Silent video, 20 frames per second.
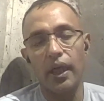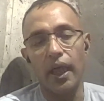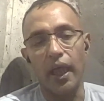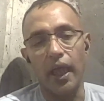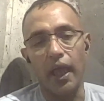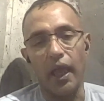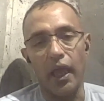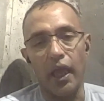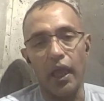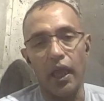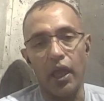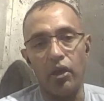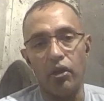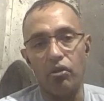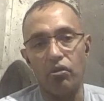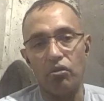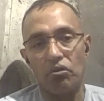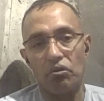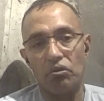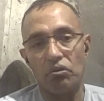
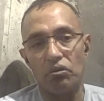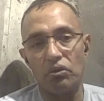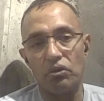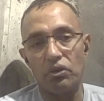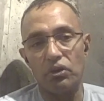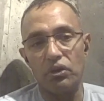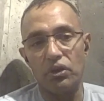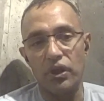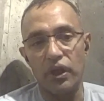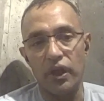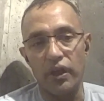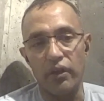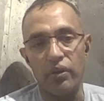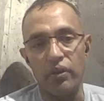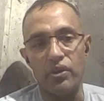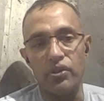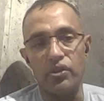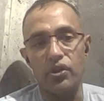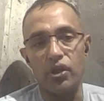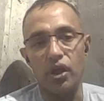and there
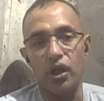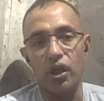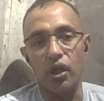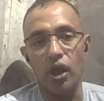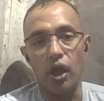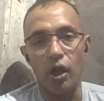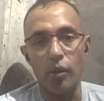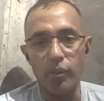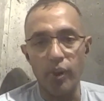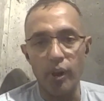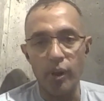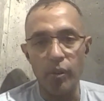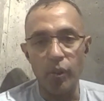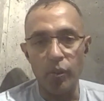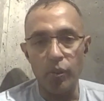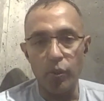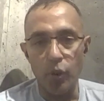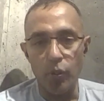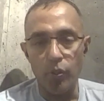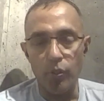is a lot many
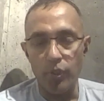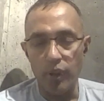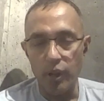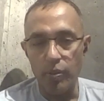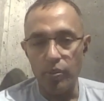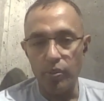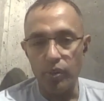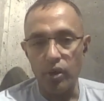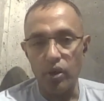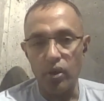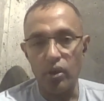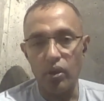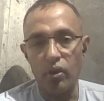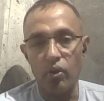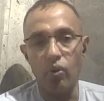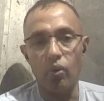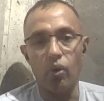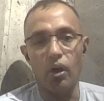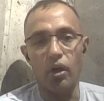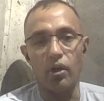more people
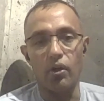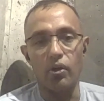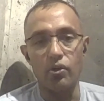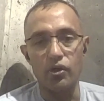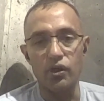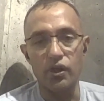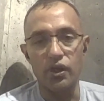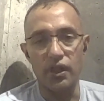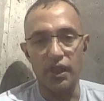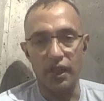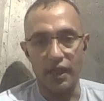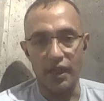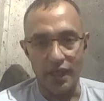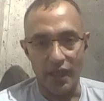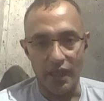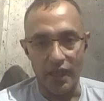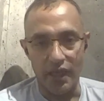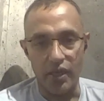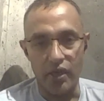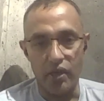who are losing the
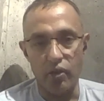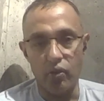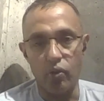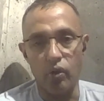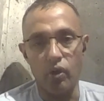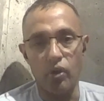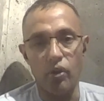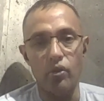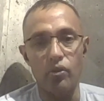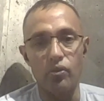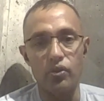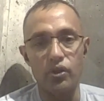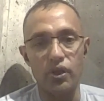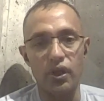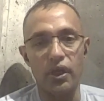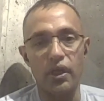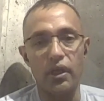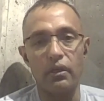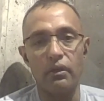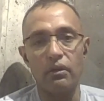data, who are
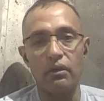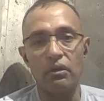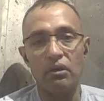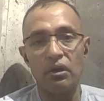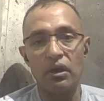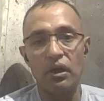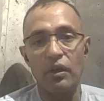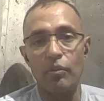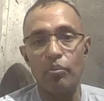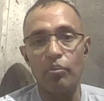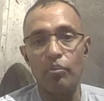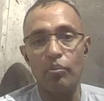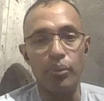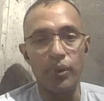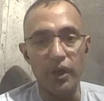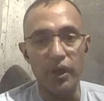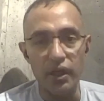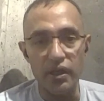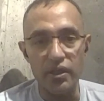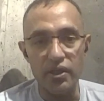losing
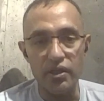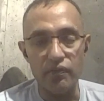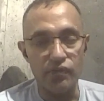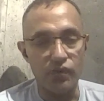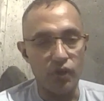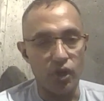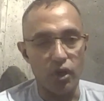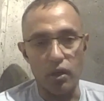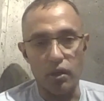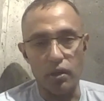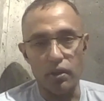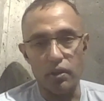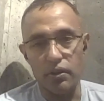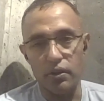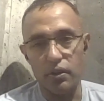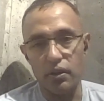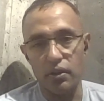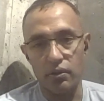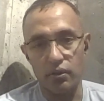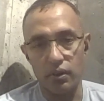billions of
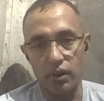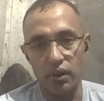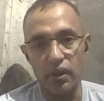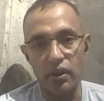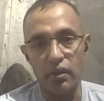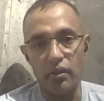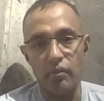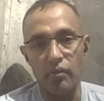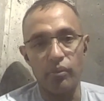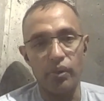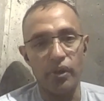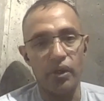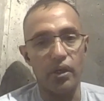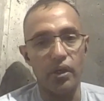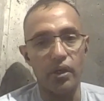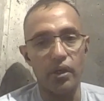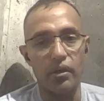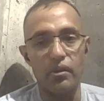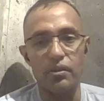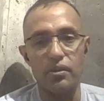dollars, right,
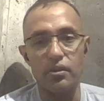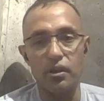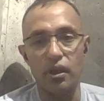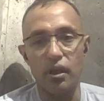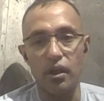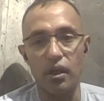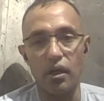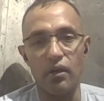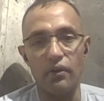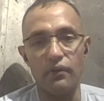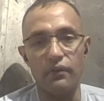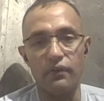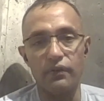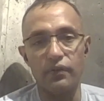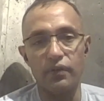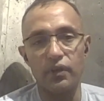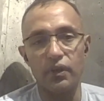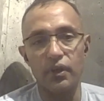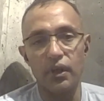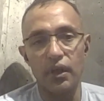because of
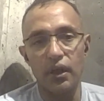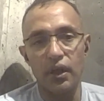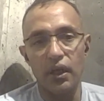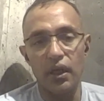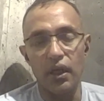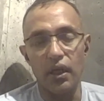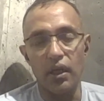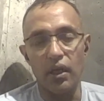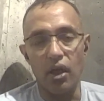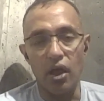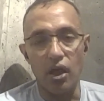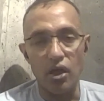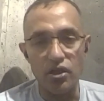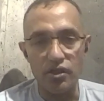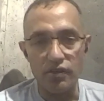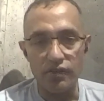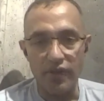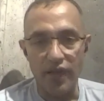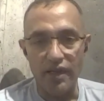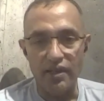
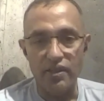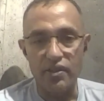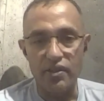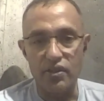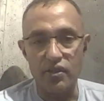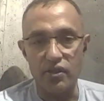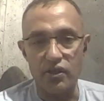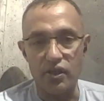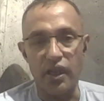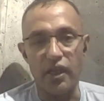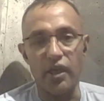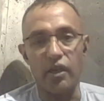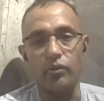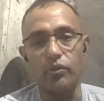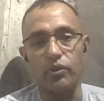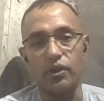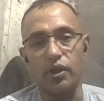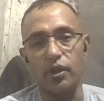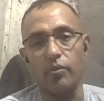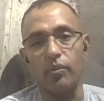loss of access to data,
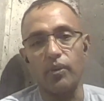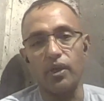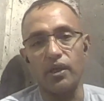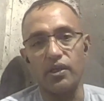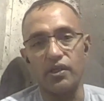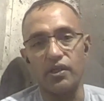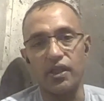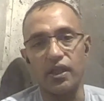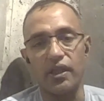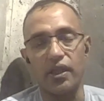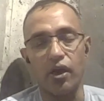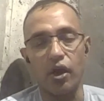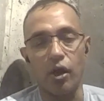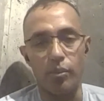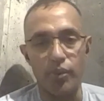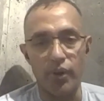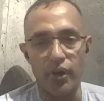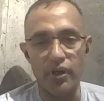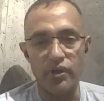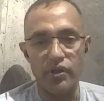which then means that their
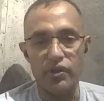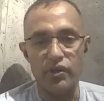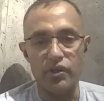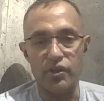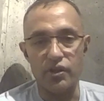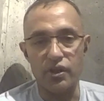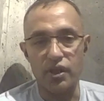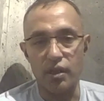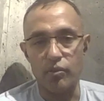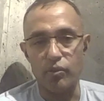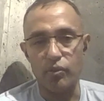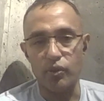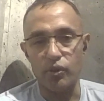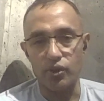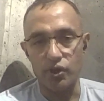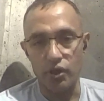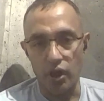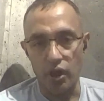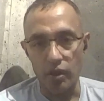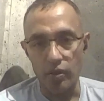operations come to a
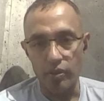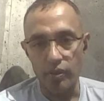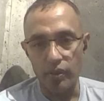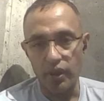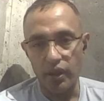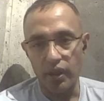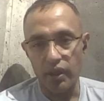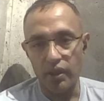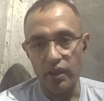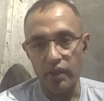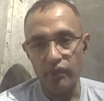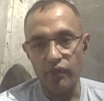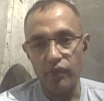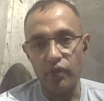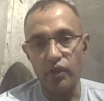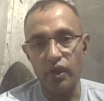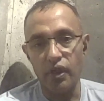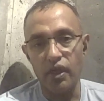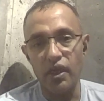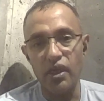stop.
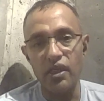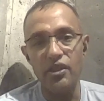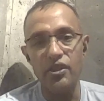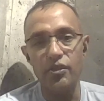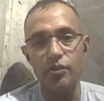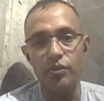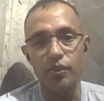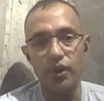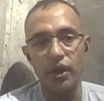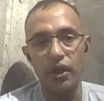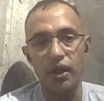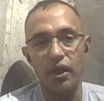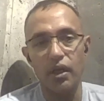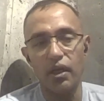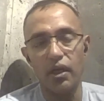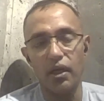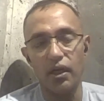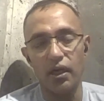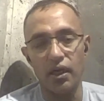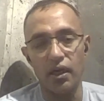Therefore, there needs to be